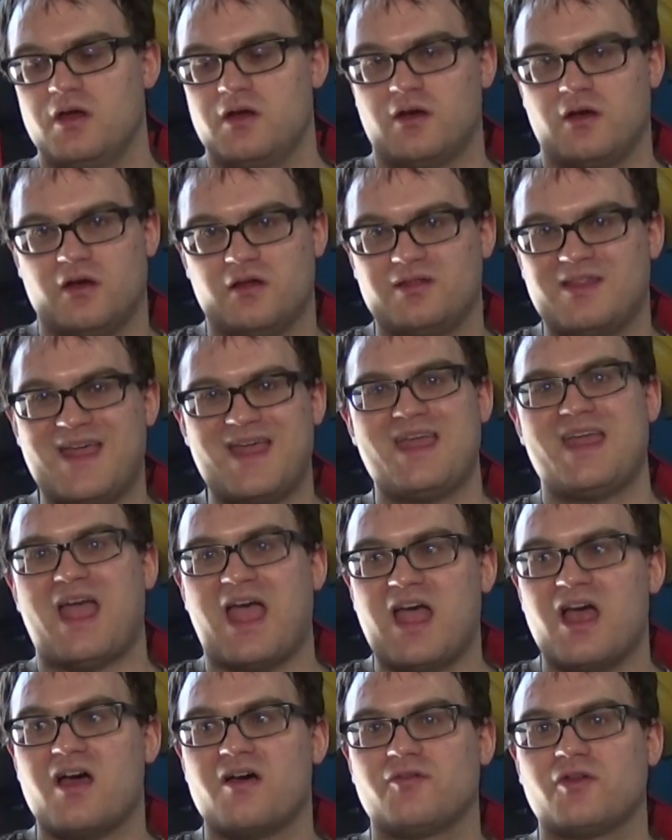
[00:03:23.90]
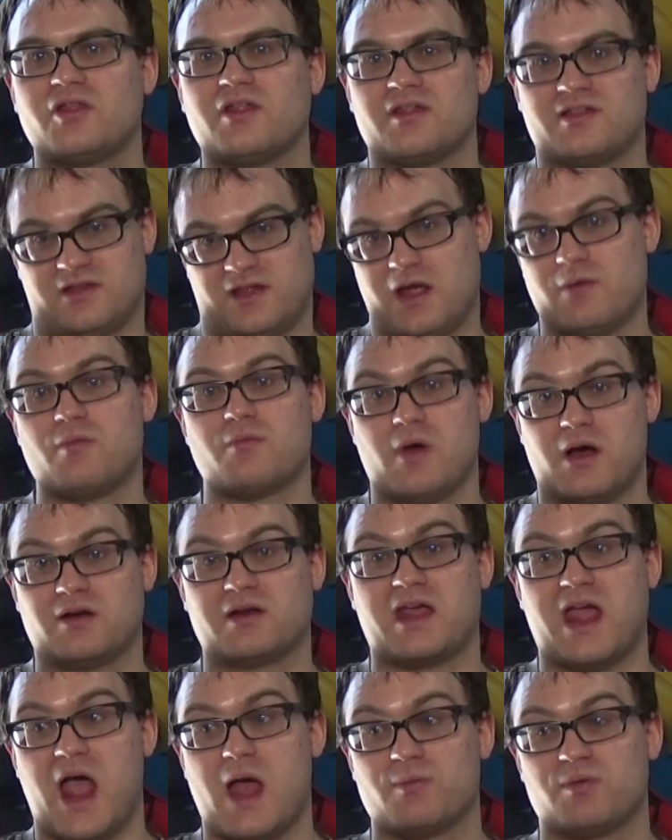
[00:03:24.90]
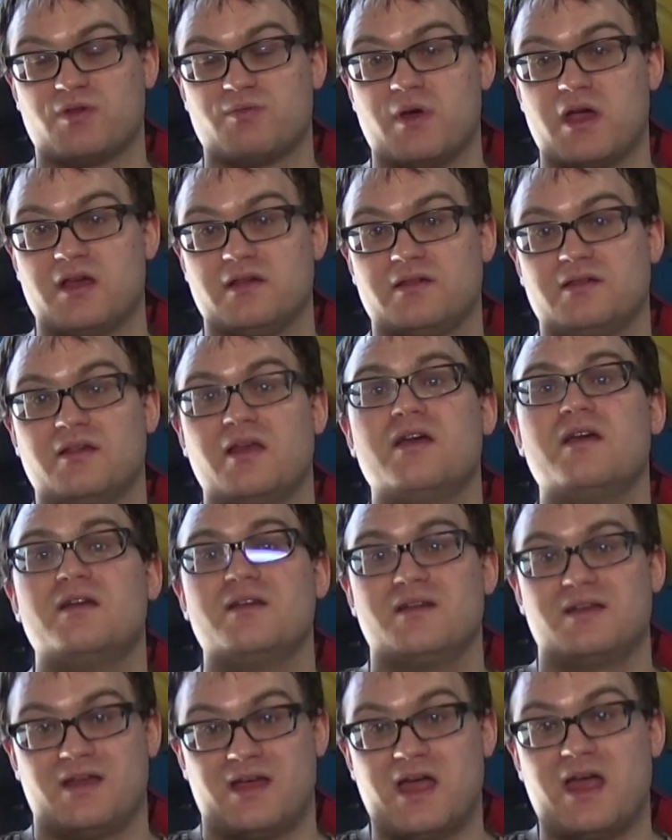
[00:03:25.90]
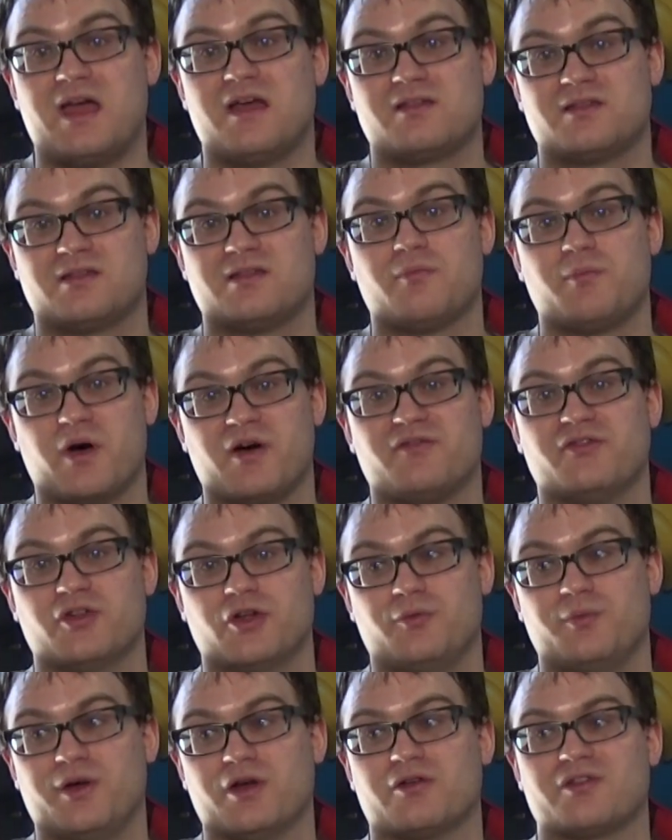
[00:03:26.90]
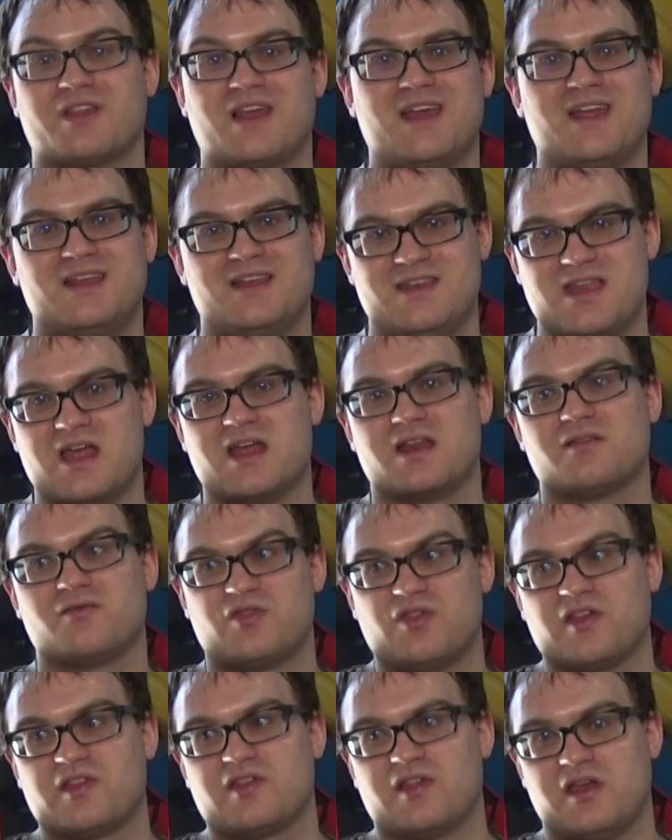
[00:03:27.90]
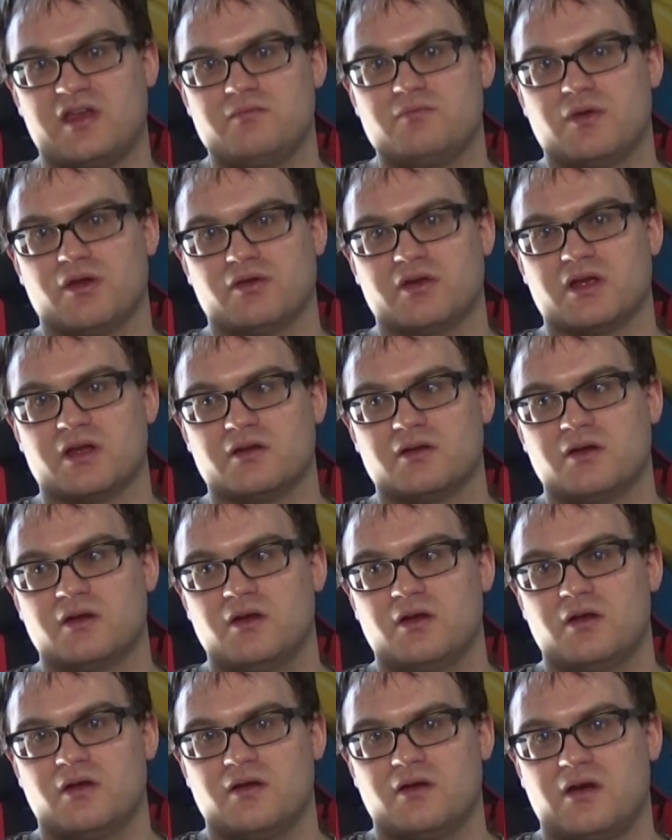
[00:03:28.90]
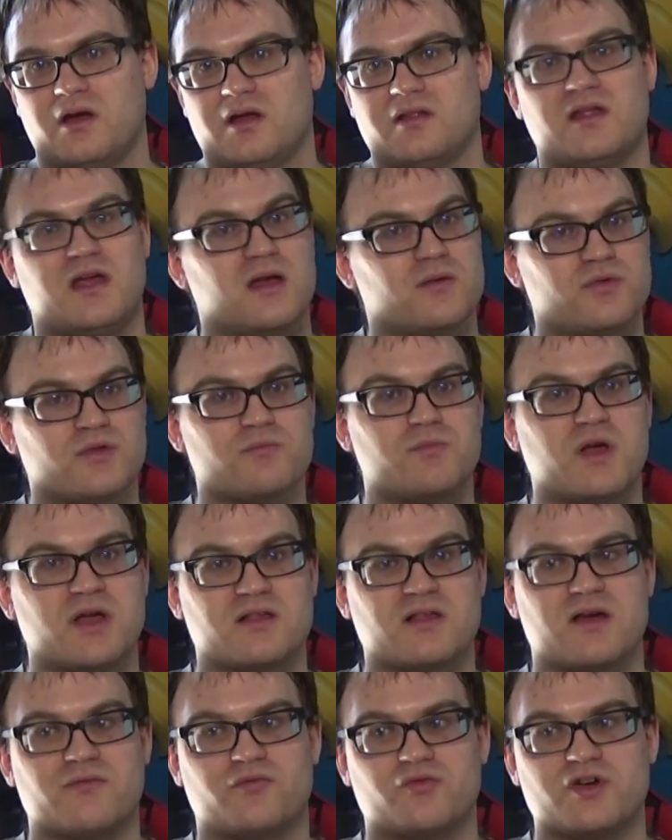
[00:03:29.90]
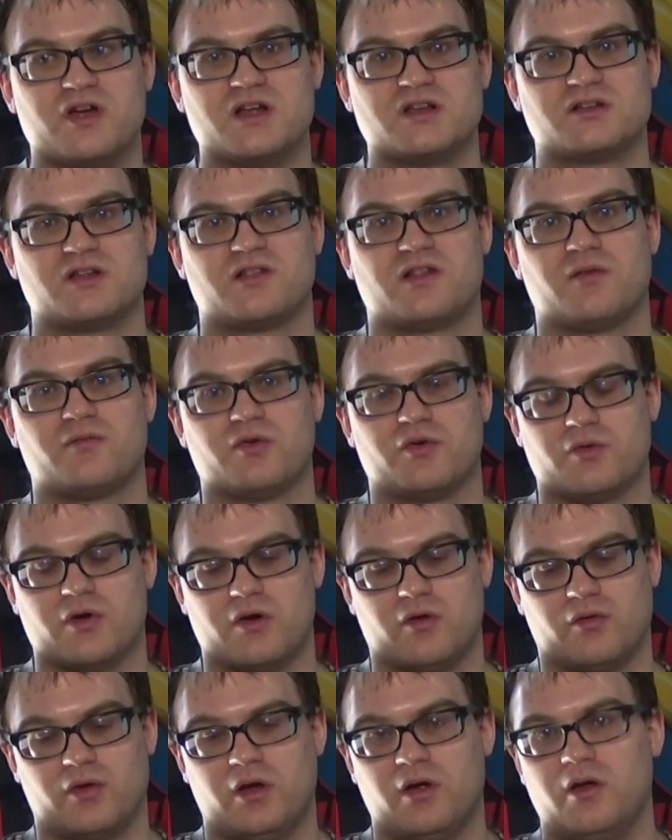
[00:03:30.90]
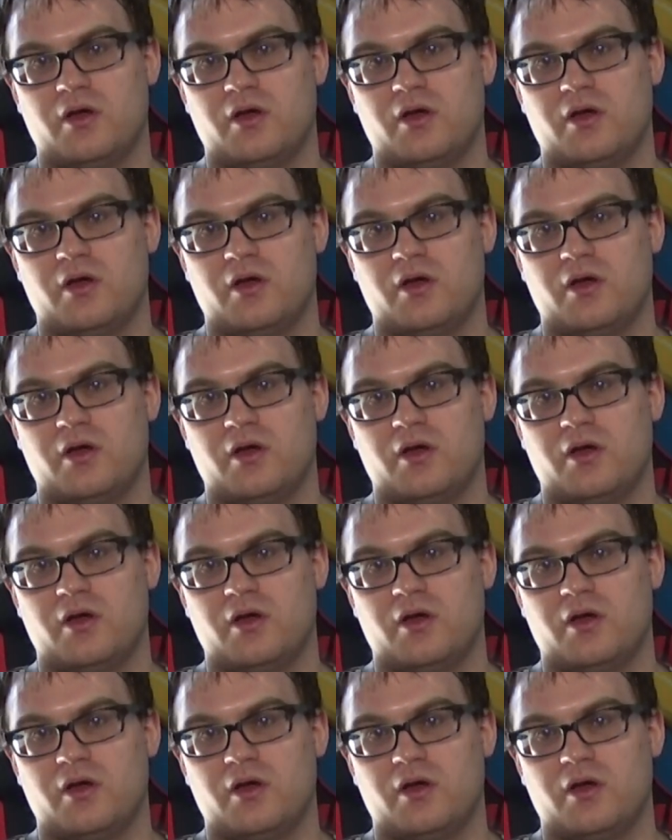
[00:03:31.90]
And they have the same amount of cap space as the Buffalo Bills, negative 16 million. And they have some big-time free agents of their own.